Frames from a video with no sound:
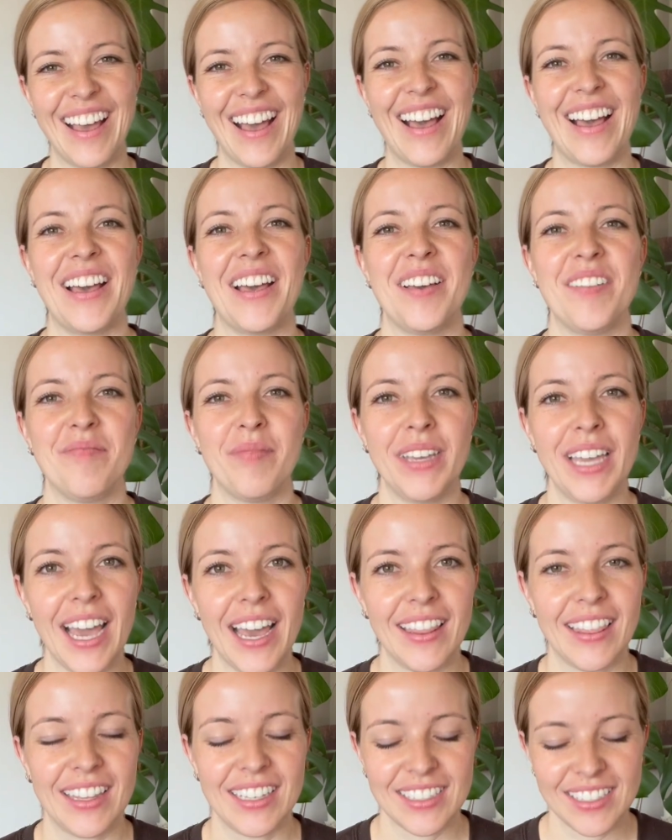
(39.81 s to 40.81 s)
But
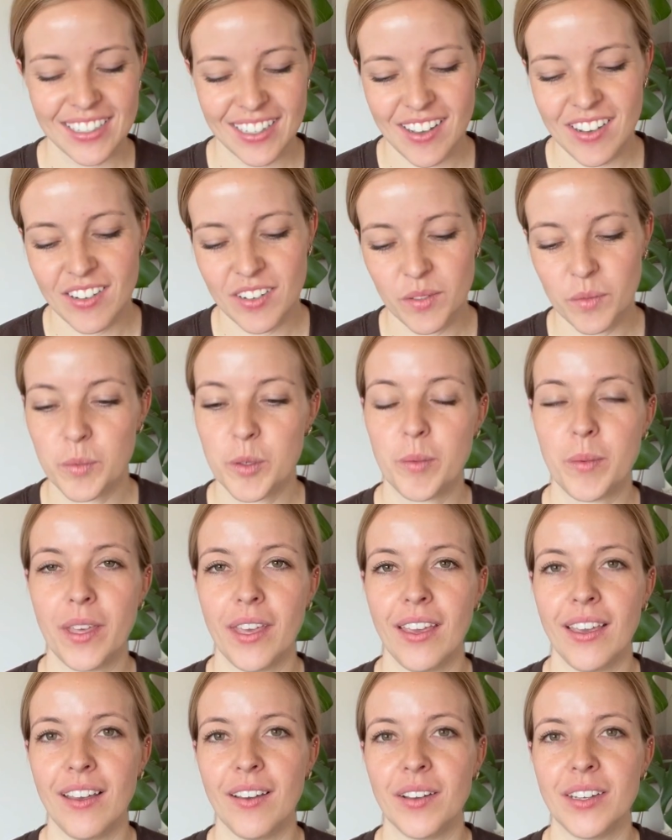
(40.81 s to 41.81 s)
yeah, this coat will
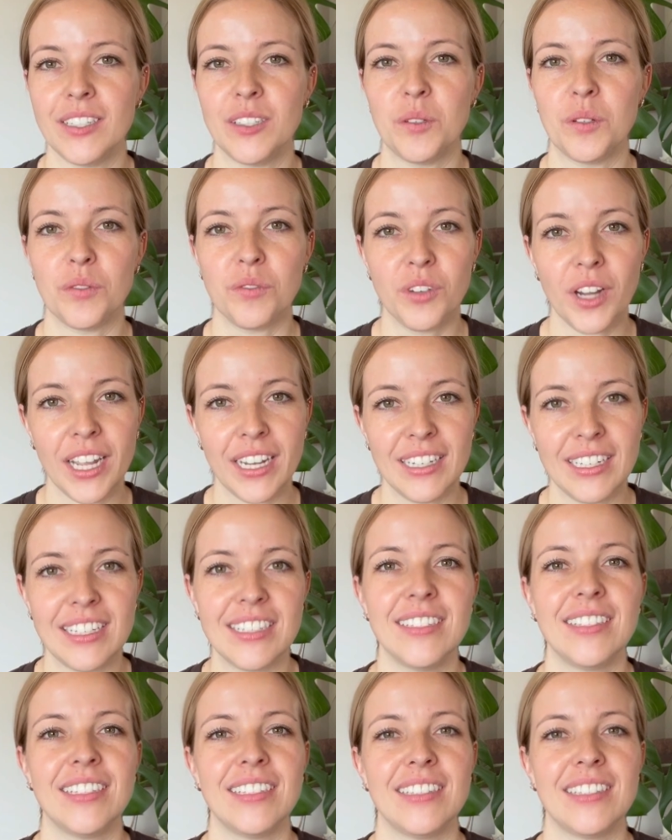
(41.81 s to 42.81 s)
be going to a friend
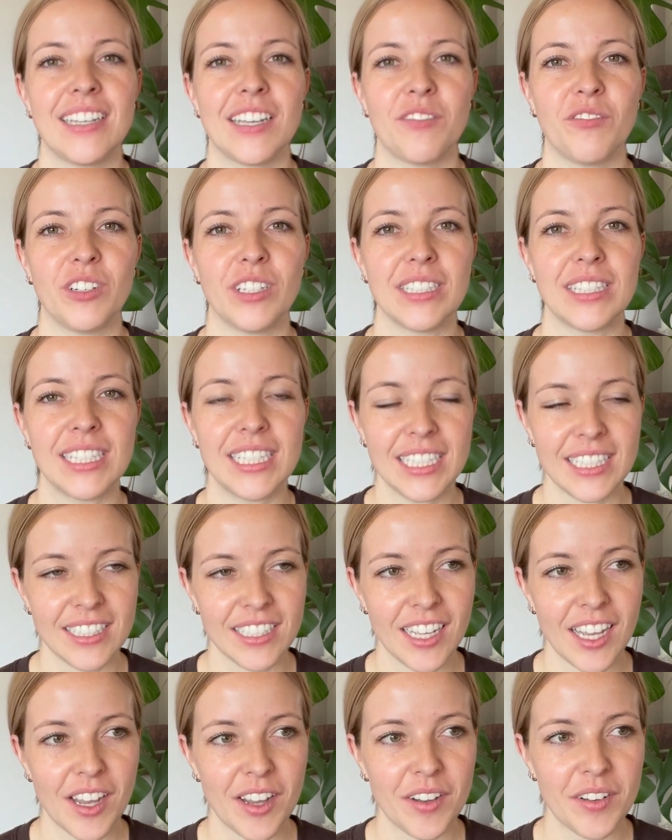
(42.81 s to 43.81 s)
who's in San
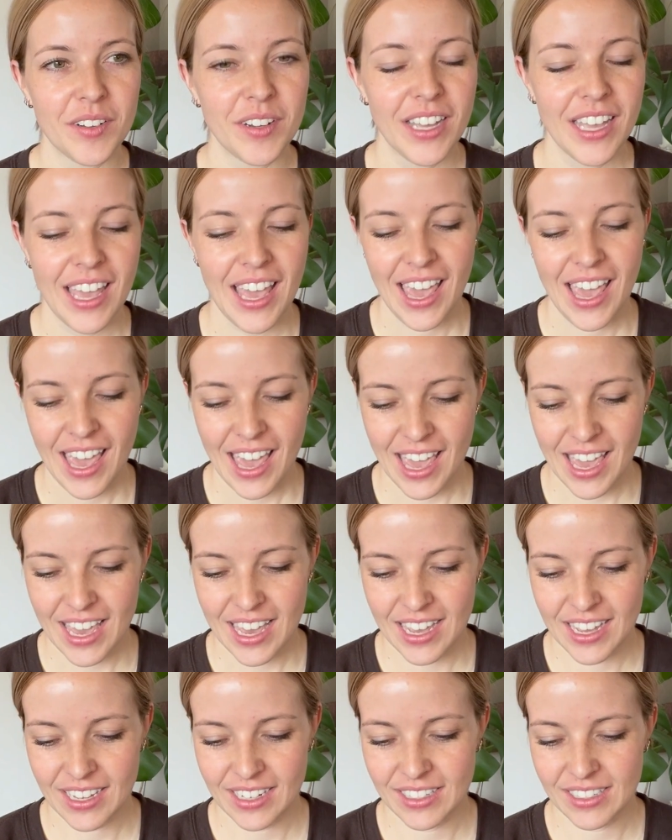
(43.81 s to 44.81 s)
Francisco,
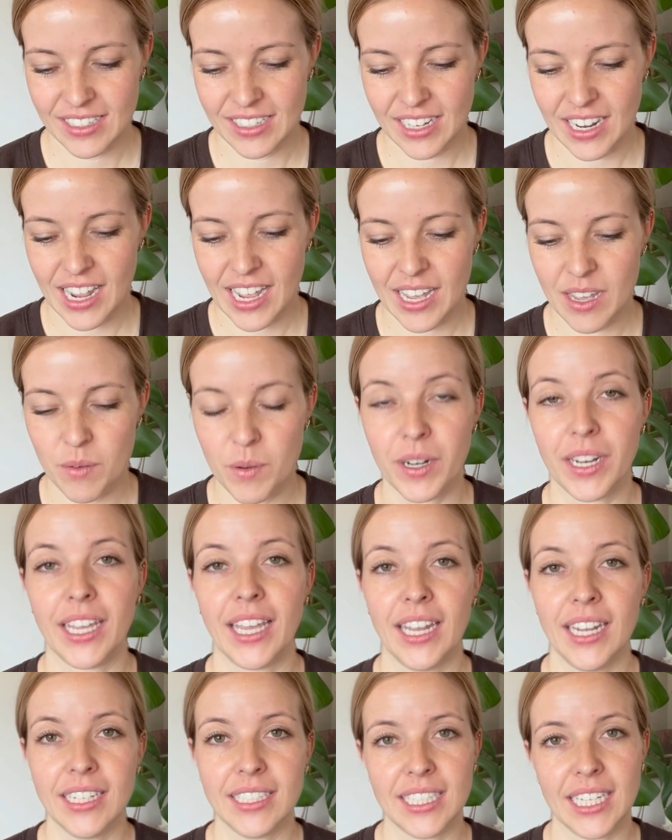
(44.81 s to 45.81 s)
and I want to
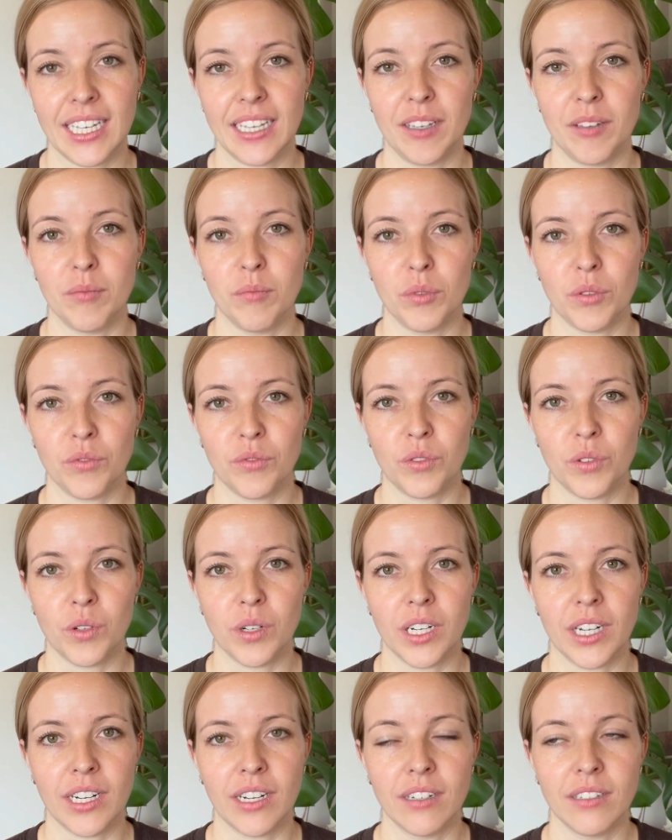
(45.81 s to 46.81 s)
get it to him
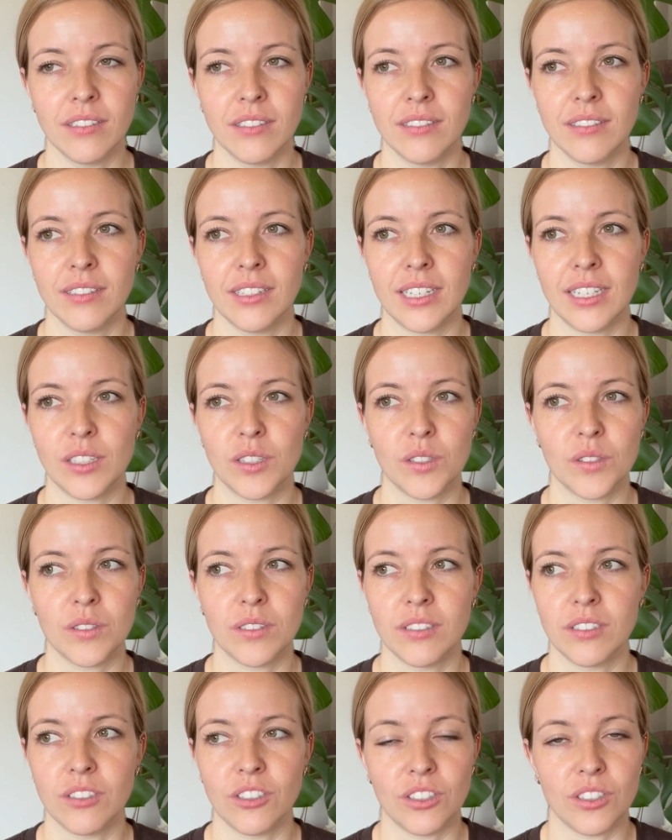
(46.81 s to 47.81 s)
before
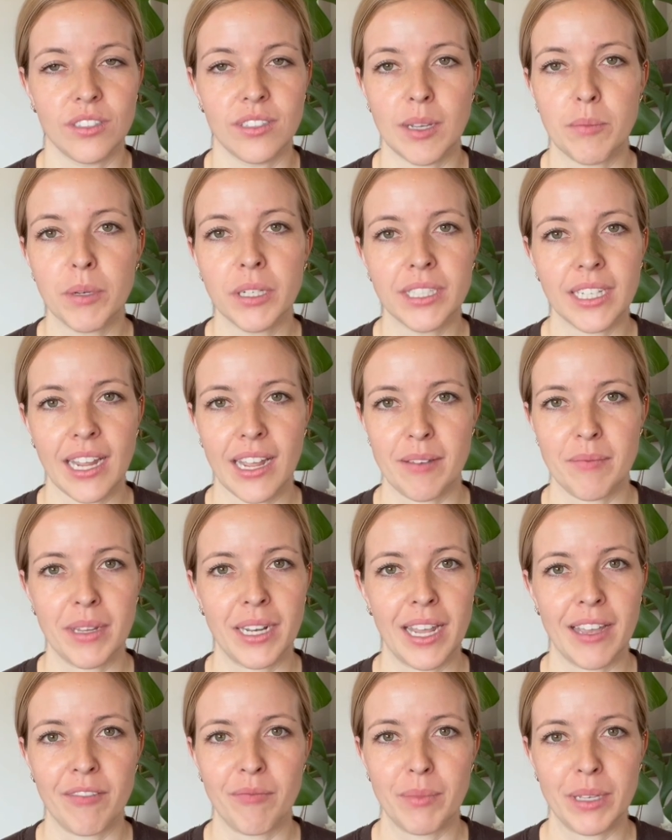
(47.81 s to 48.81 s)
it's just summertime and
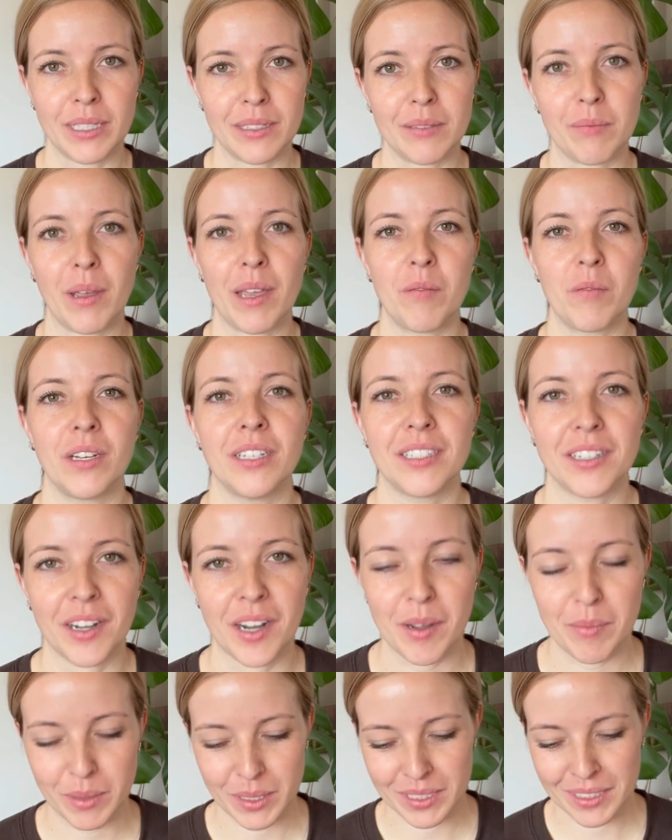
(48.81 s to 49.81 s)
I've missed my winter
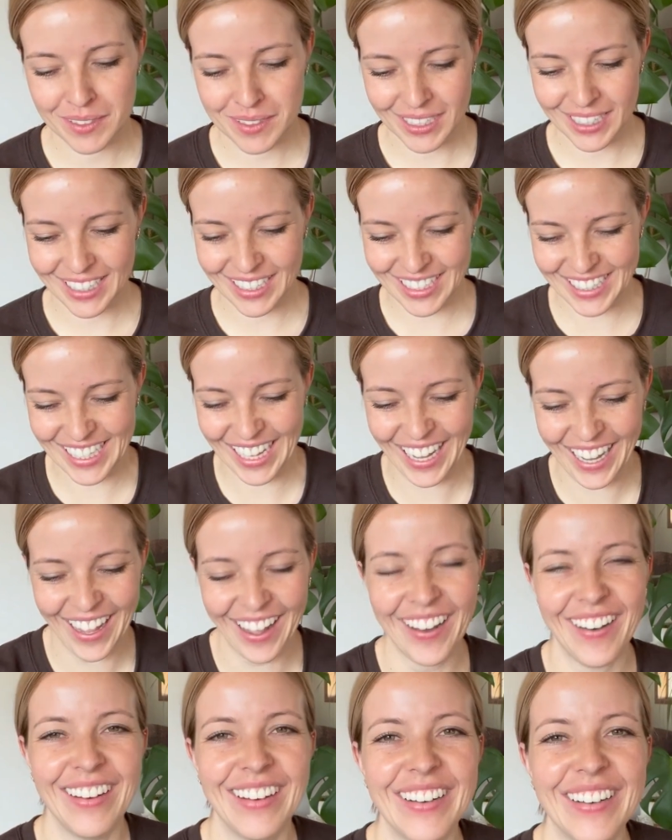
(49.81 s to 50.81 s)
opportunities.
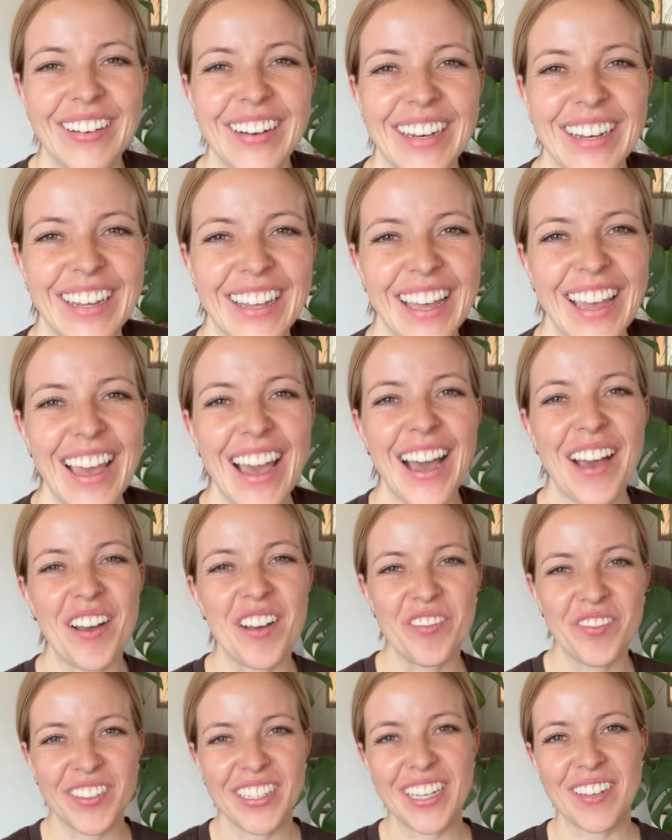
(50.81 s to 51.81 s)
So
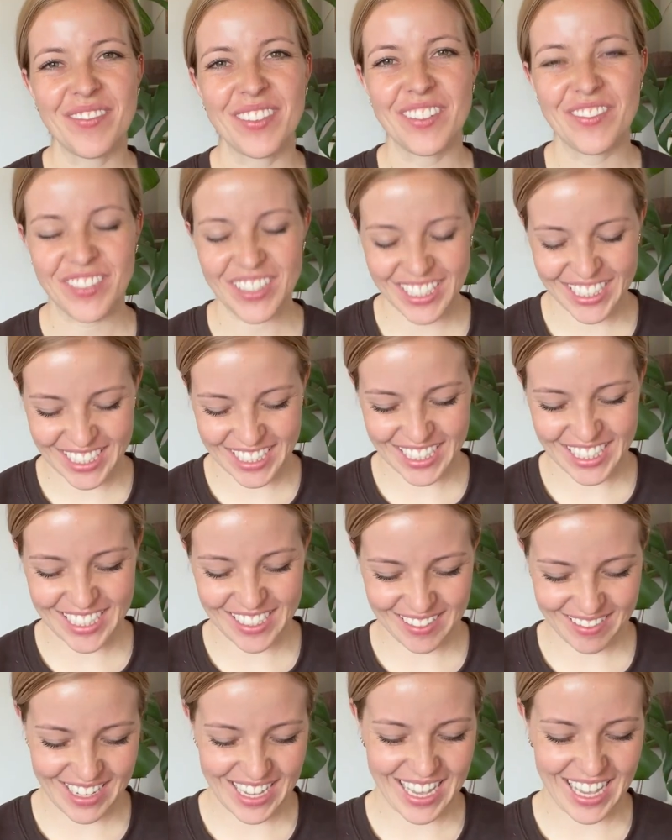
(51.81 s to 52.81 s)
hopefully I'm going to finish it
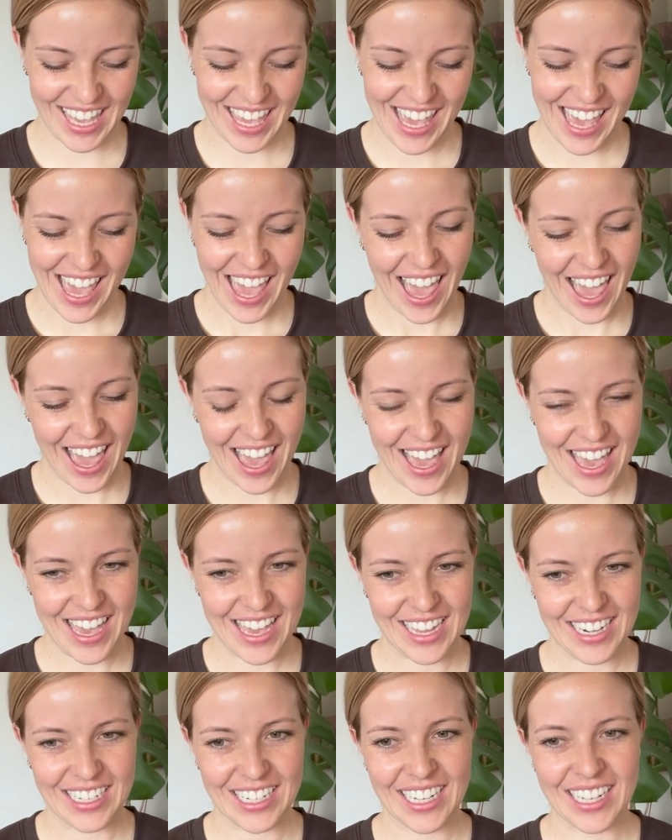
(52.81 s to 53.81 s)
this week.
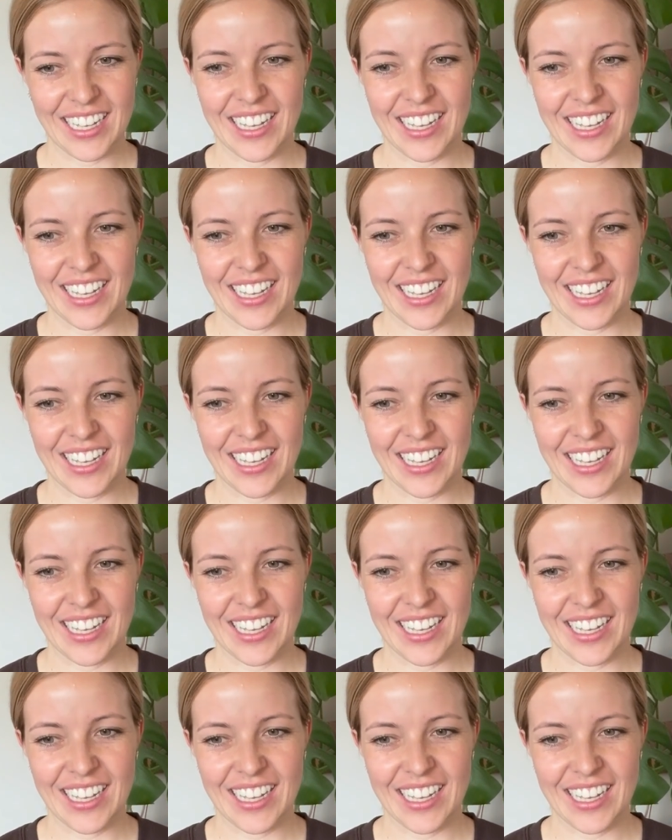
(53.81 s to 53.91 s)
And